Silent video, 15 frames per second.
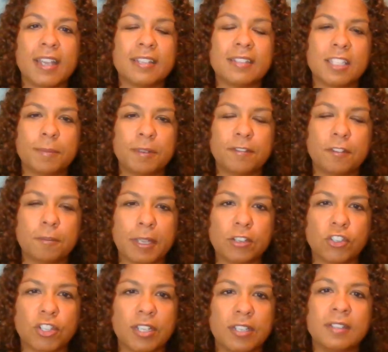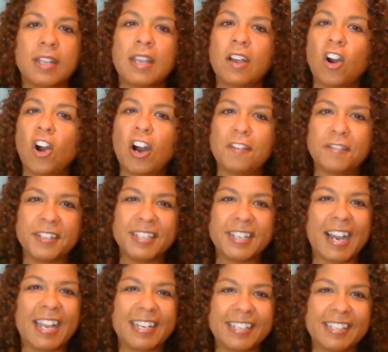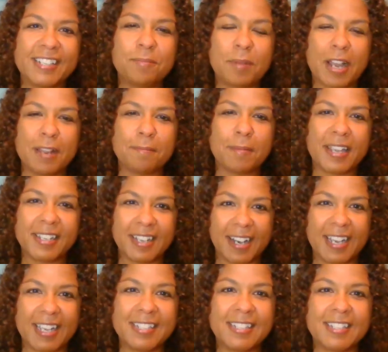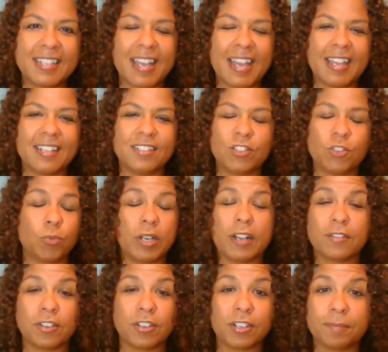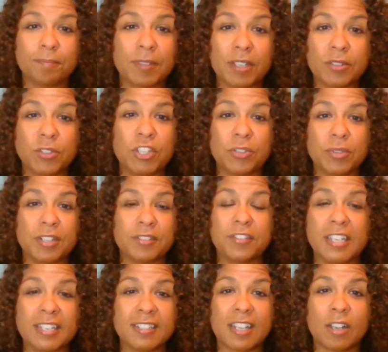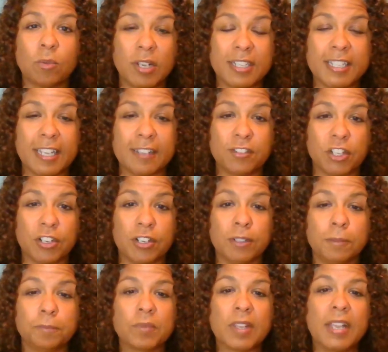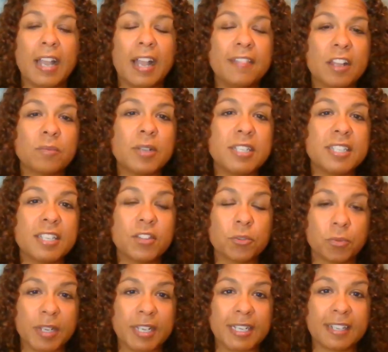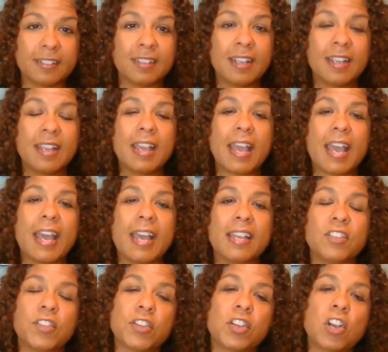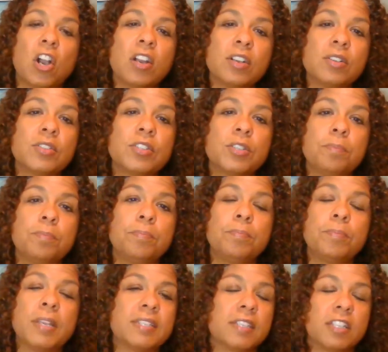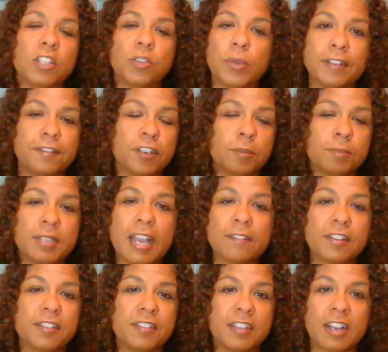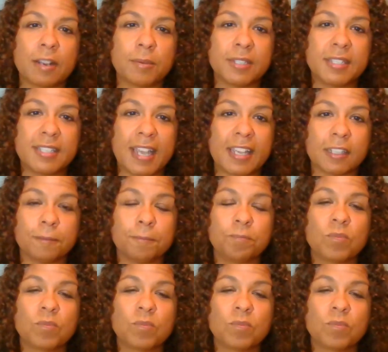and some information, often guided by my guides and whatever intuitive things I wanted to give to her. And then we did the reading, and the cards basically reaffirmed everything I was saying.